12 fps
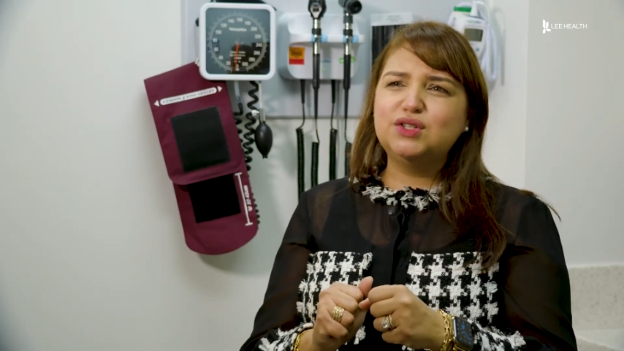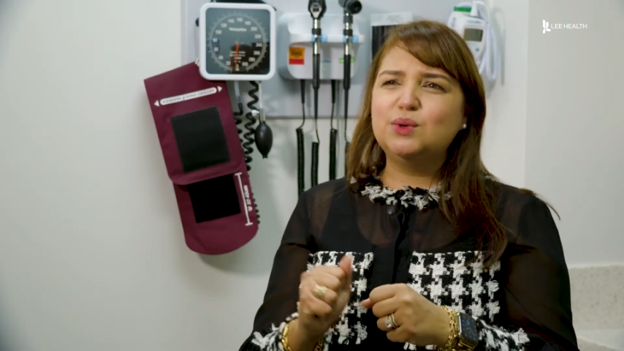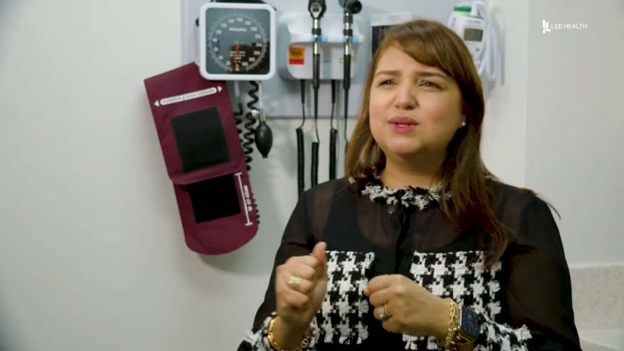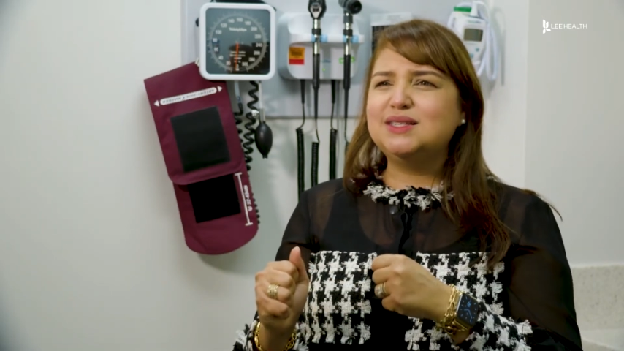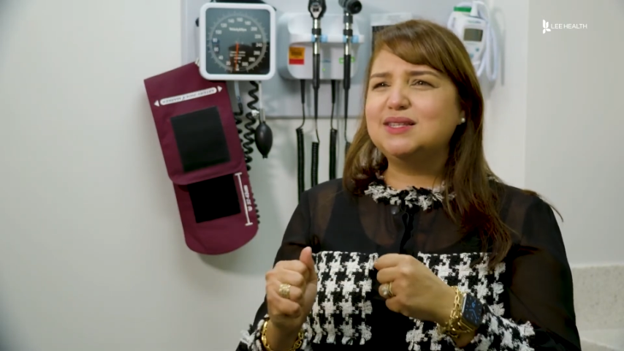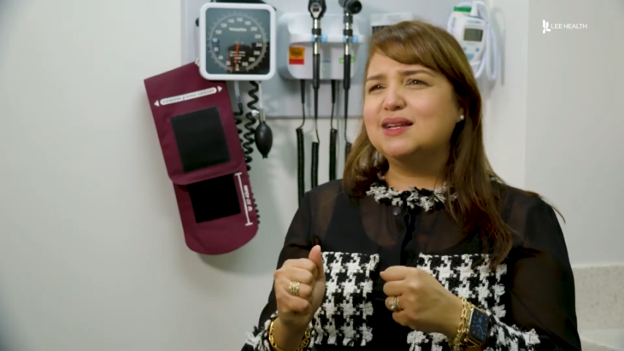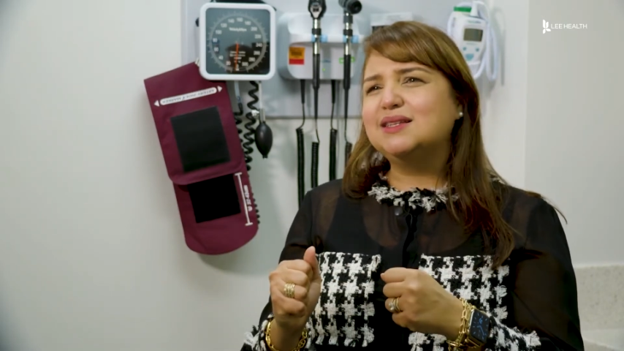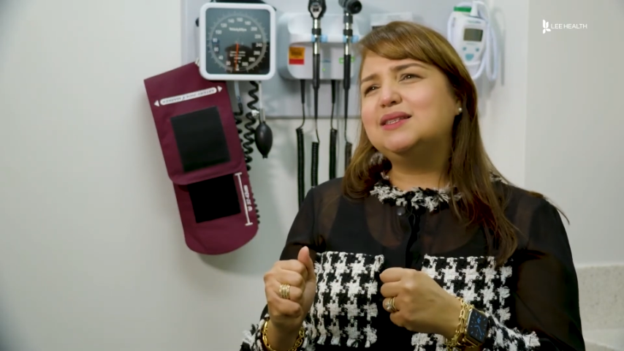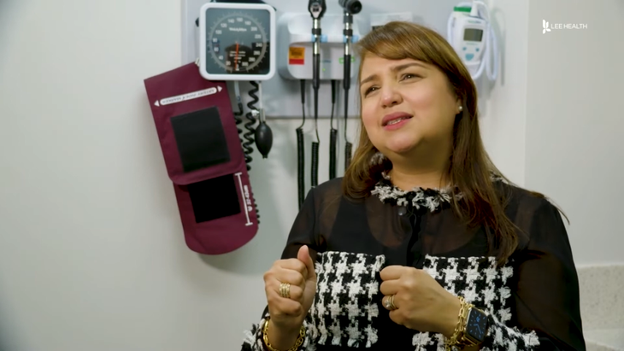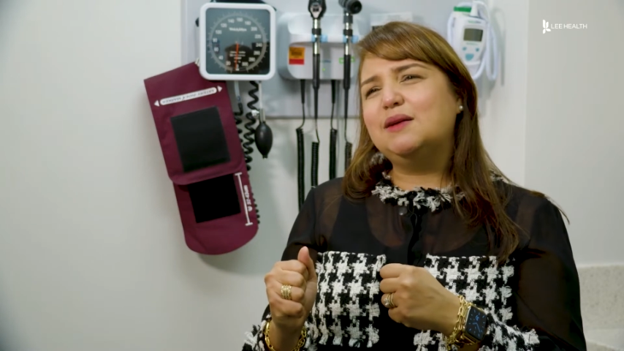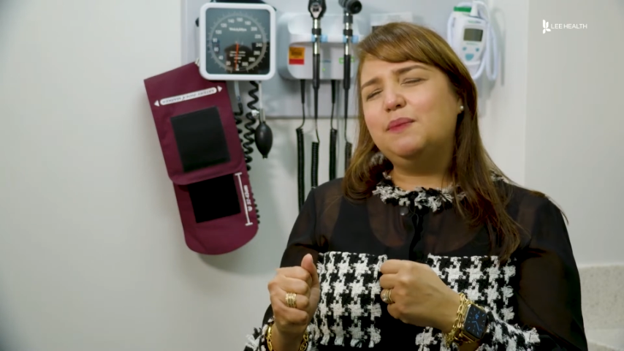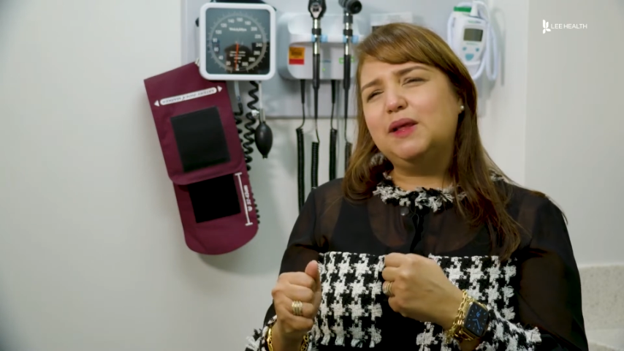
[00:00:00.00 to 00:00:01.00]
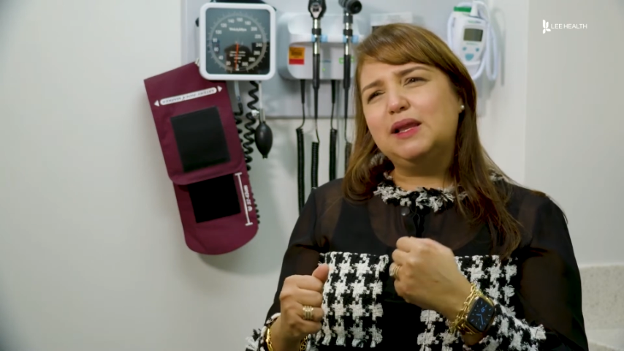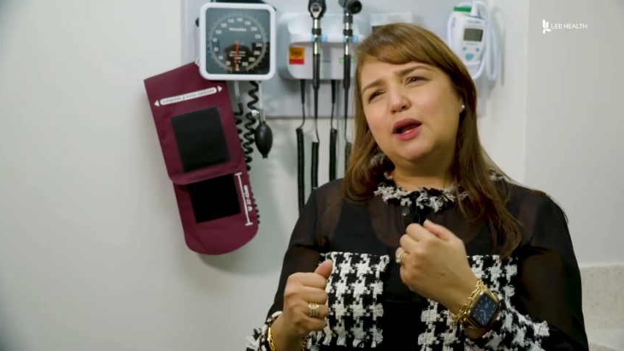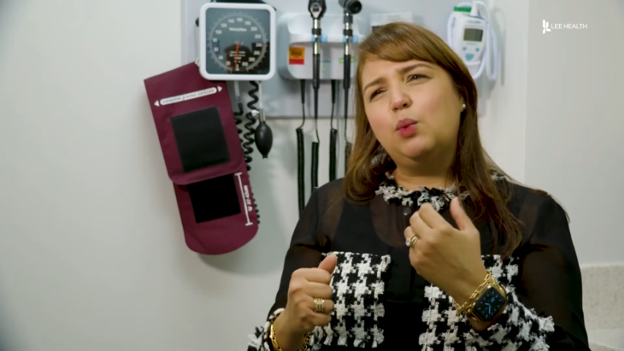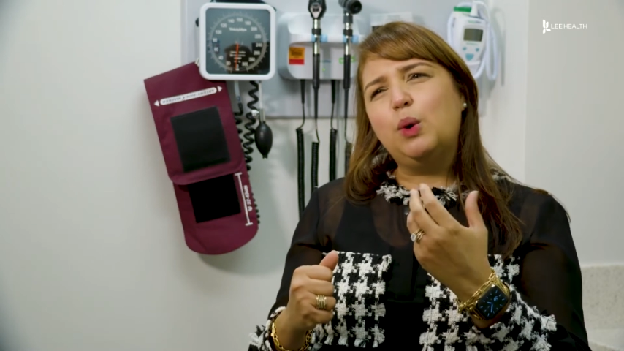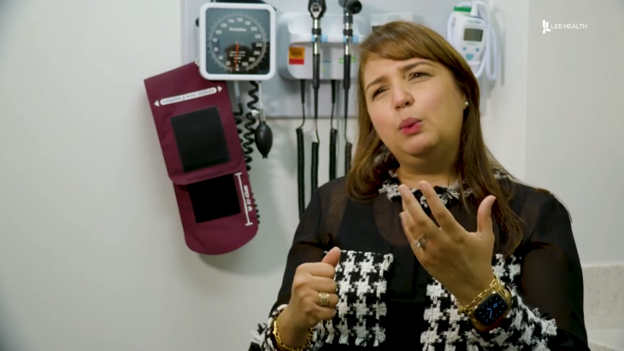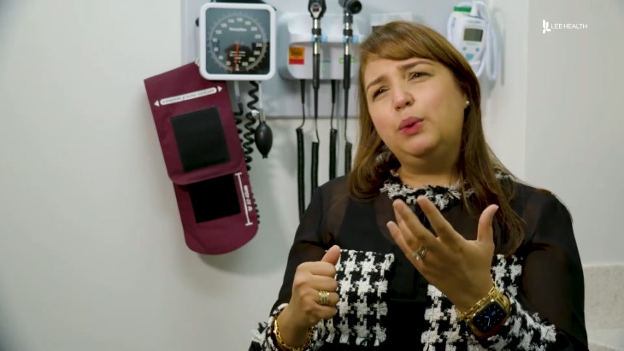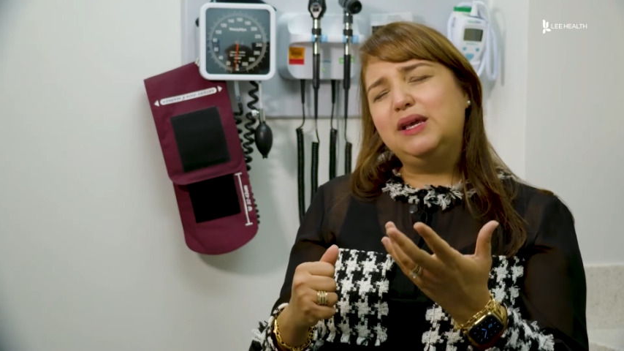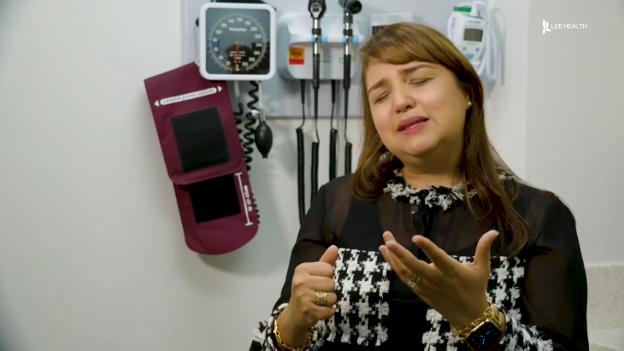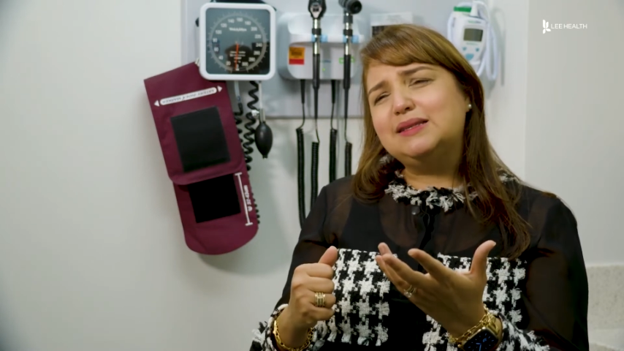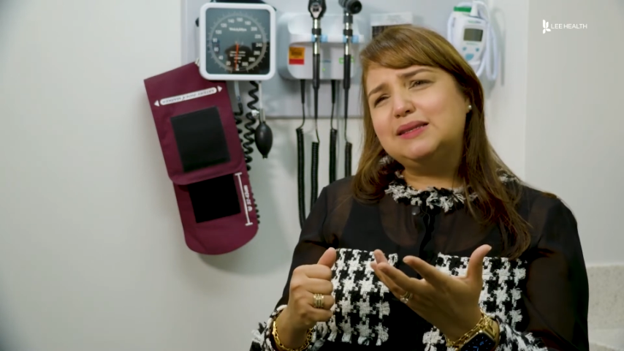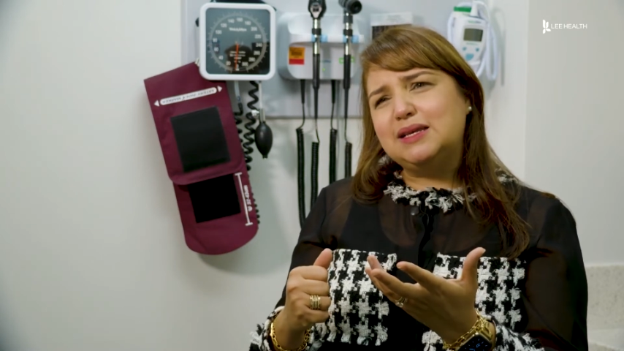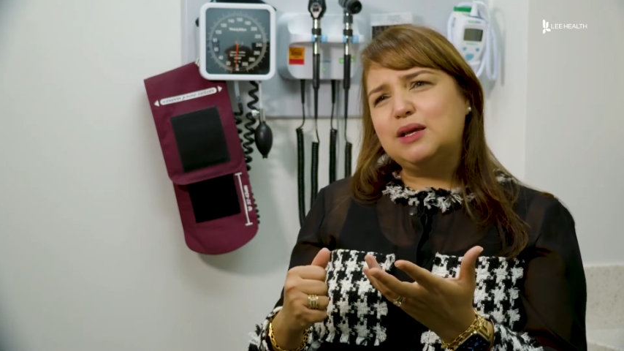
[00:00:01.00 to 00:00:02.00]
so it's not something like what we
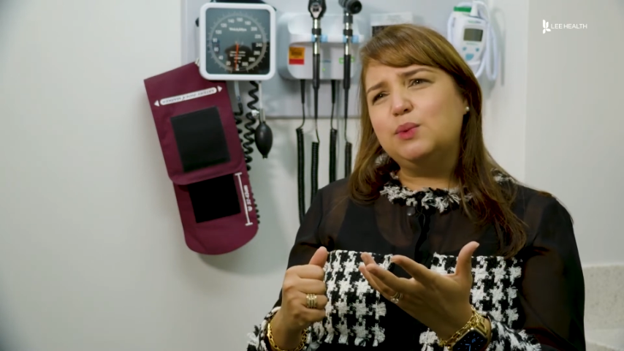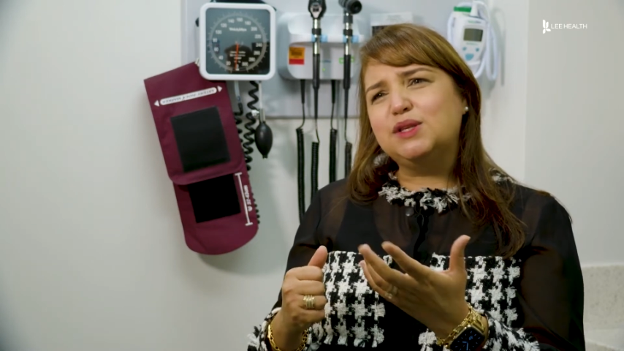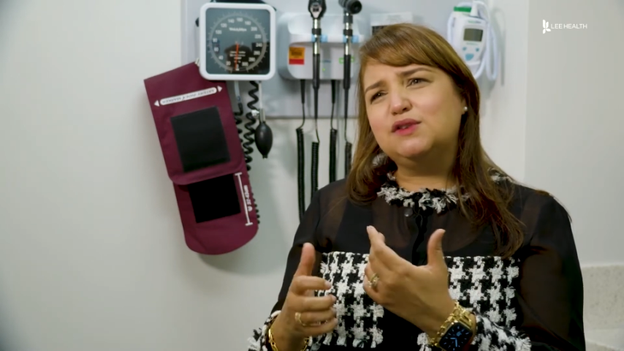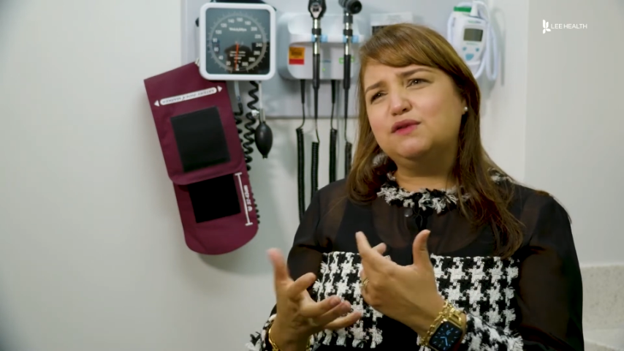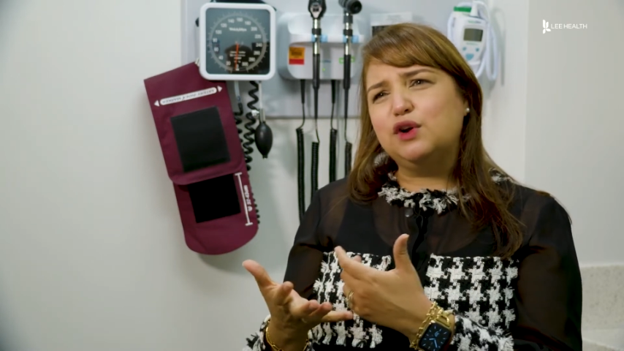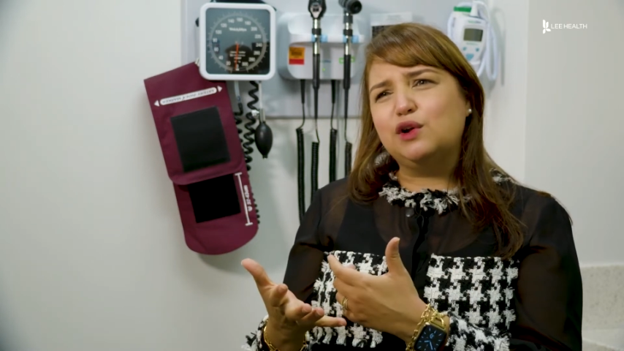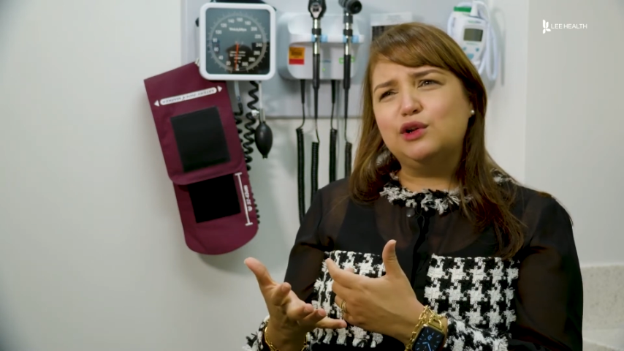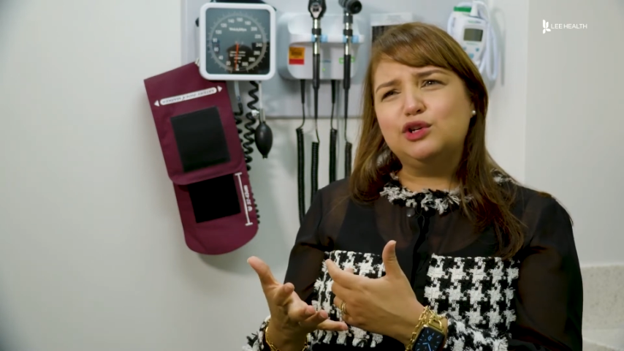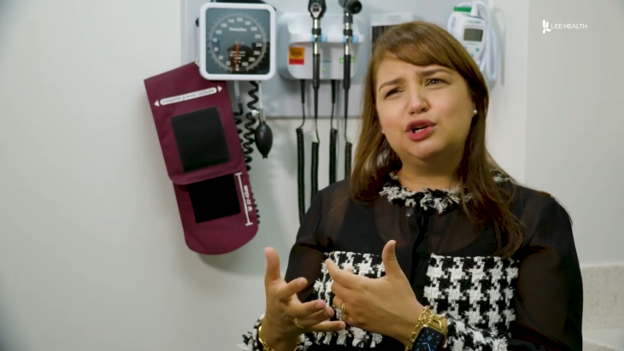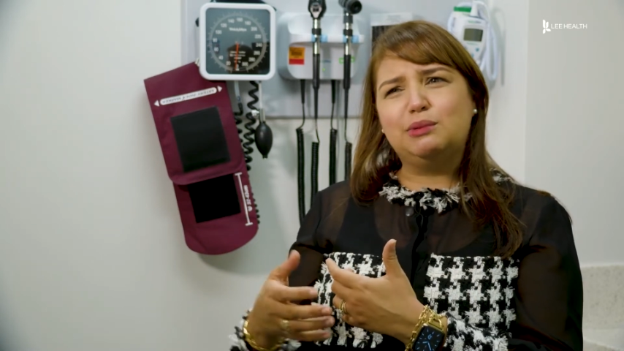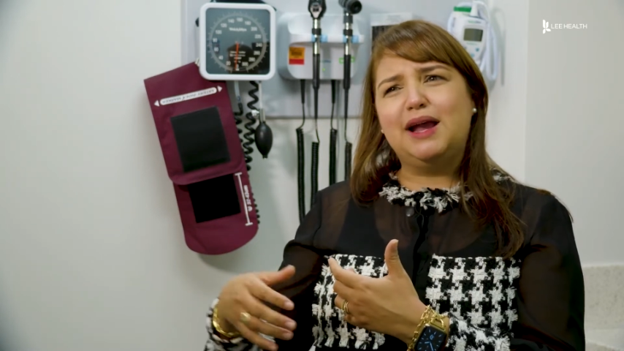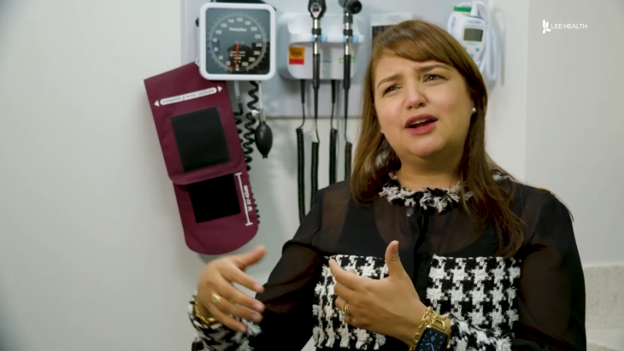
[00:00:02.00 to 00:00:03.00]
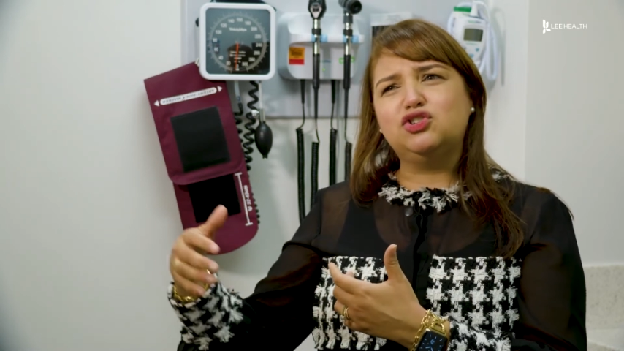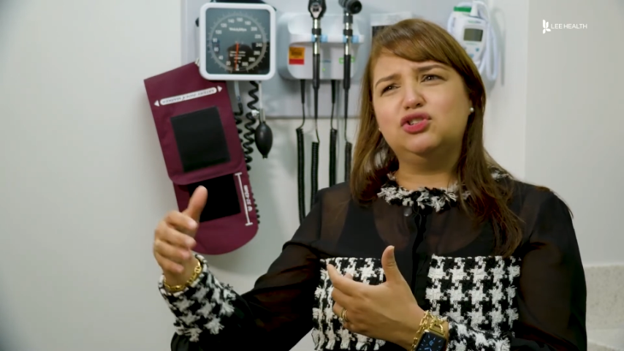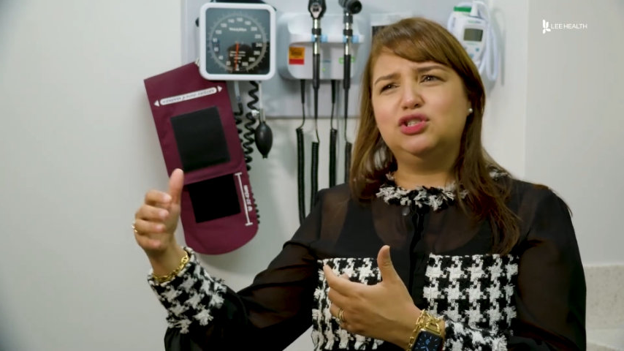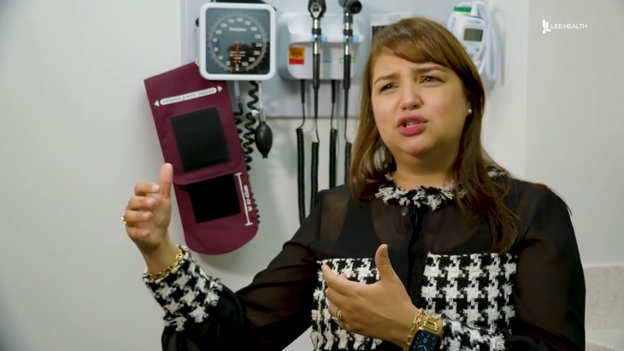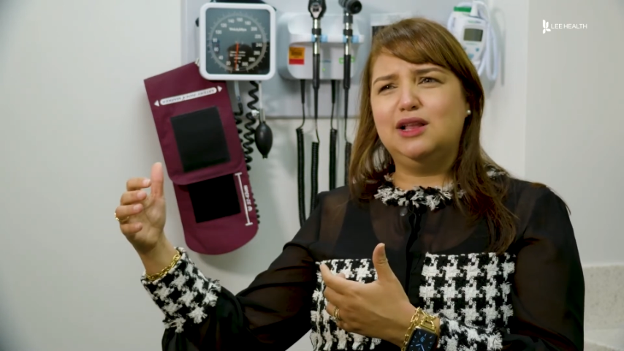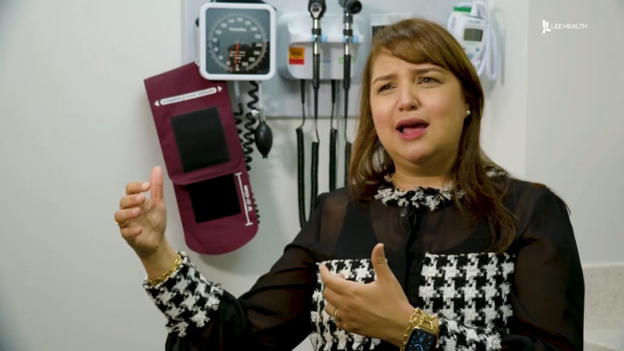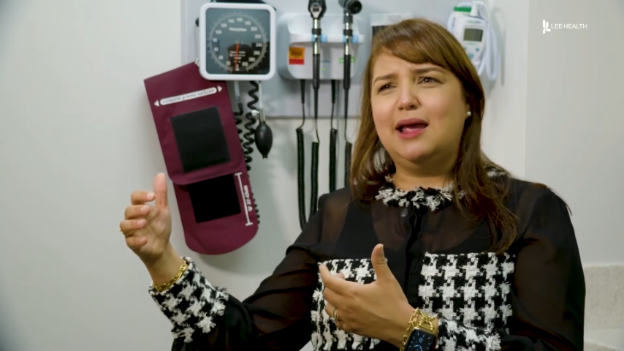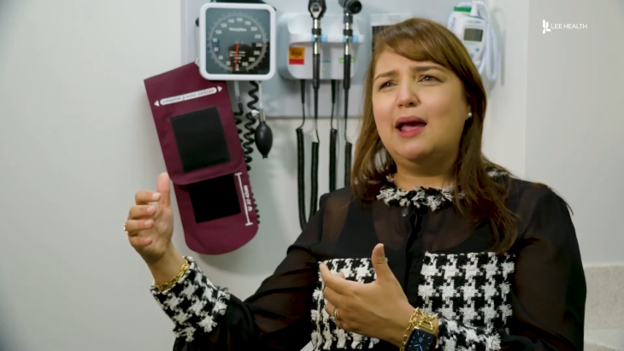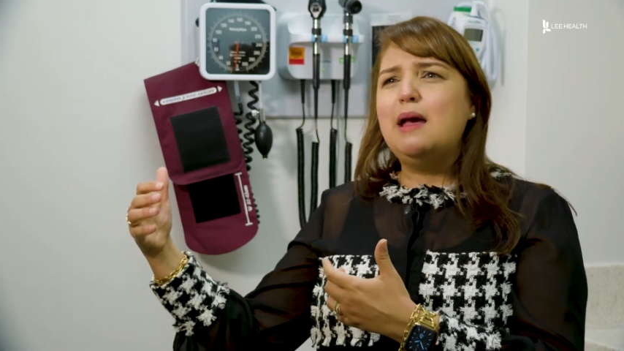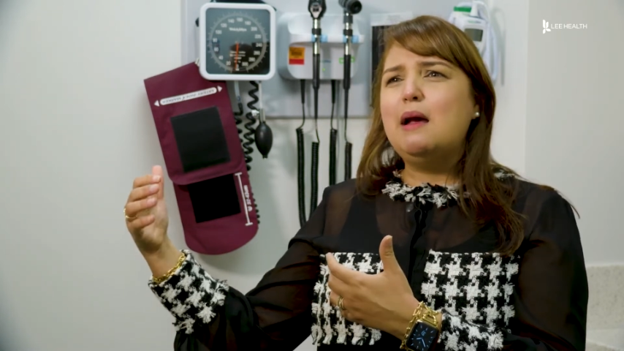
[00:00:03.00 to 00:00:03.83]
see with severe allergic reactions to like